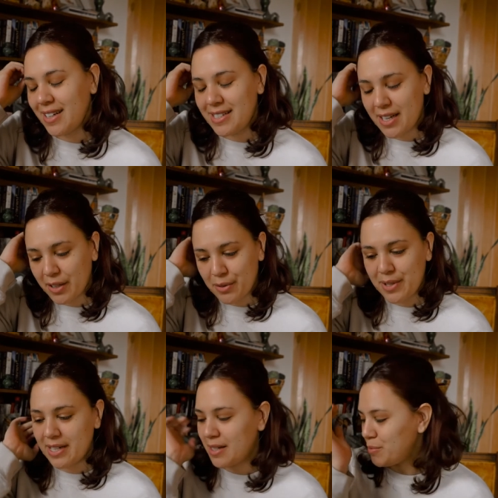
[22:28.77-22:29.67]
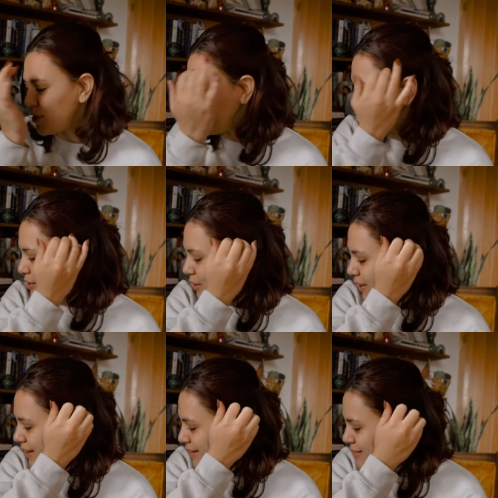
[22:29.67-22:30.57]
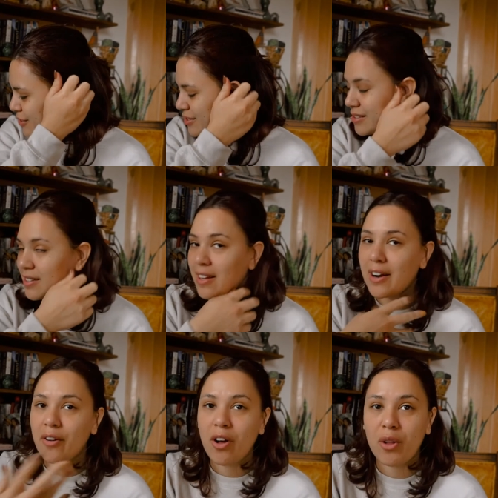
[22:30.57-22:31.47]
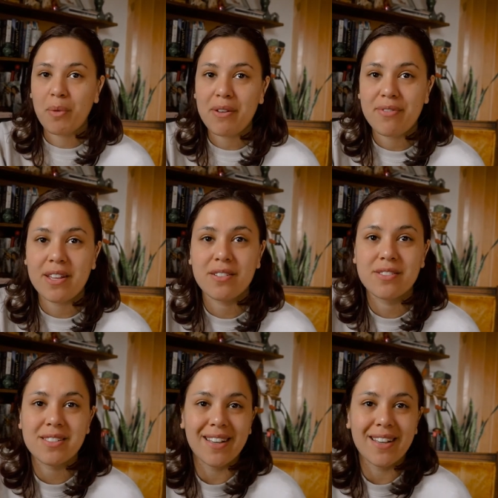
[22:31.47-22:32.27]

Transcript: he's not gonna read it I'm sure so I can just let out all my feels